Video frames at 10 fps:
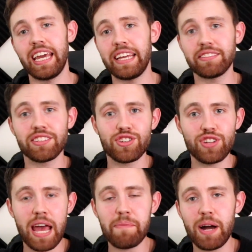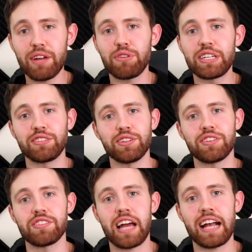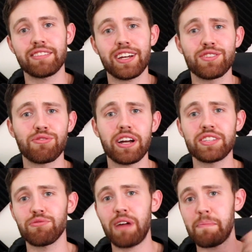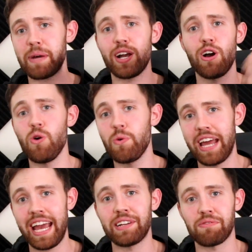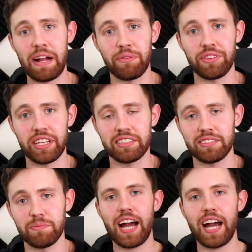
is to share my research as I try to wrap my own head around things.